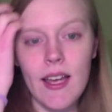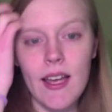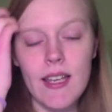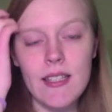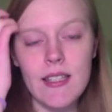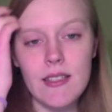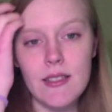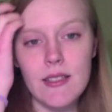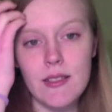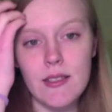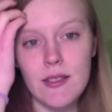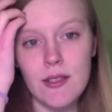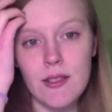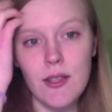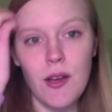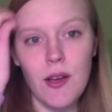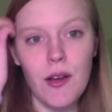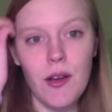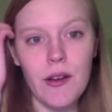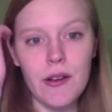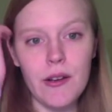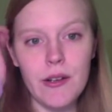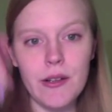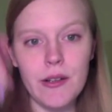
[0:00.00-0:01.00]

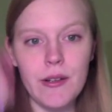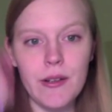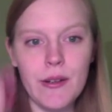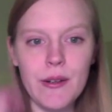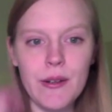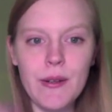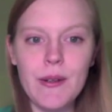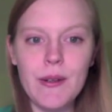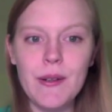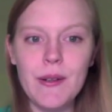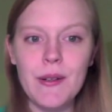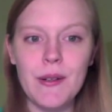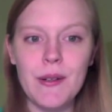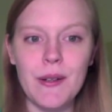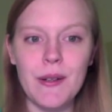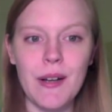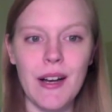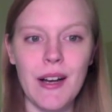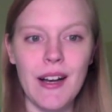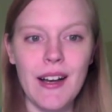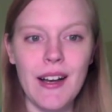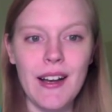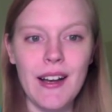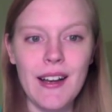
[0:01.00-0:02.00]
So
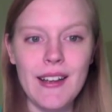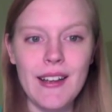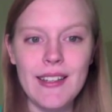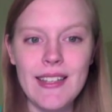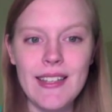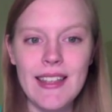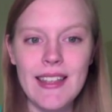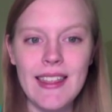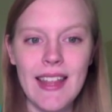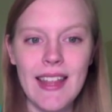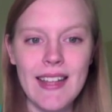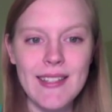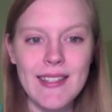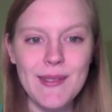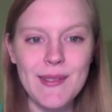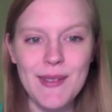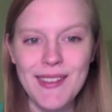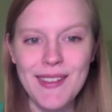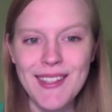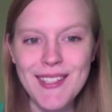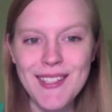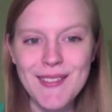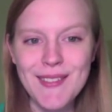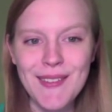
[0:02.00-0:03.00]
that's what
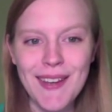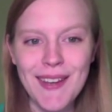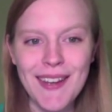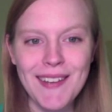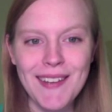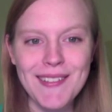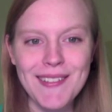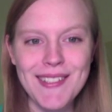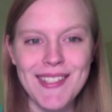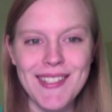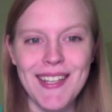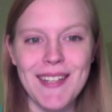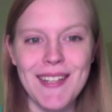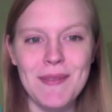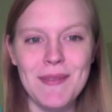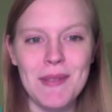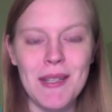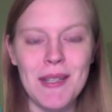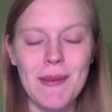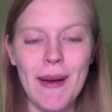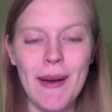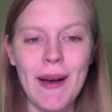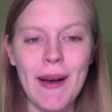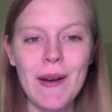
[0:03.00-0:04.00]
this video is going to be
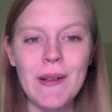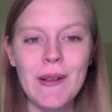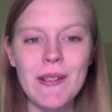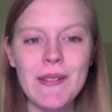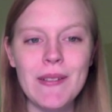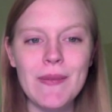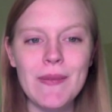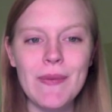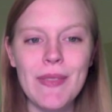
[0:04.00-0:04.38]
about.